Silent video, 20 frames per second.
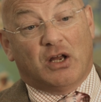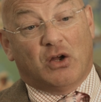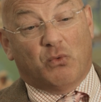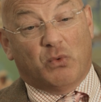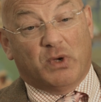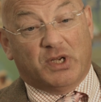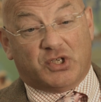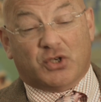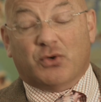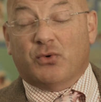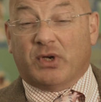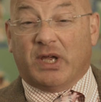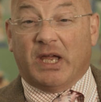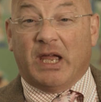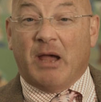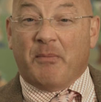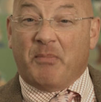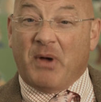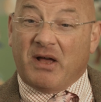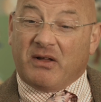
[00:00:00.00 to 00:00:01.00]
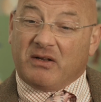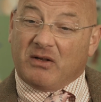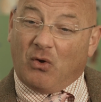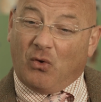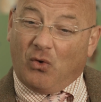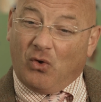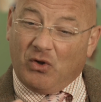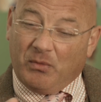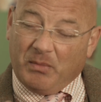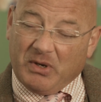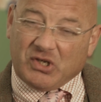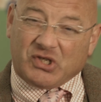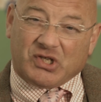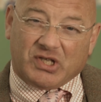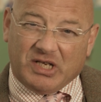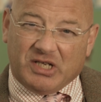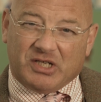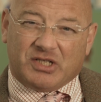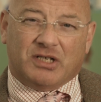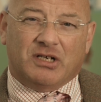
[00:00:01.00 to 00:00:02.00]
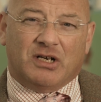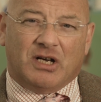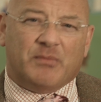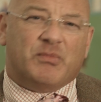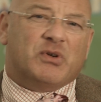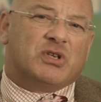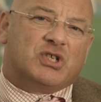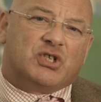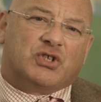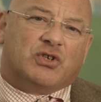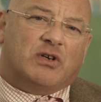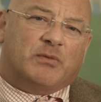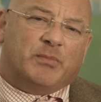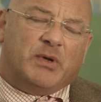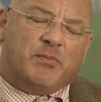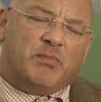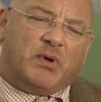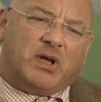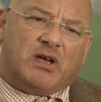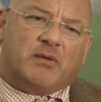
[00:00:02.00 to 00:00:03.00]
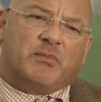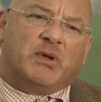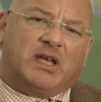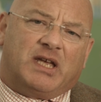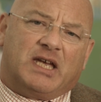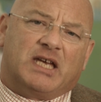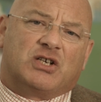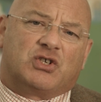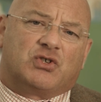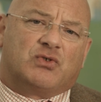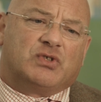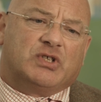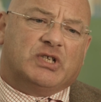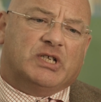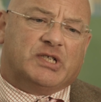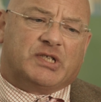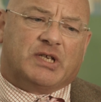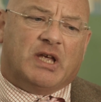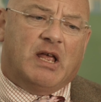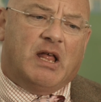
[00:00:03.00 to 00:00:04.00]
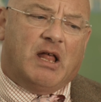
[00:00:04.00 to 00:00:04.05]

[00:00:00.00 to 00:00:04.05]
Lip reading: we're talking about almost the entire British Army becoming casualties,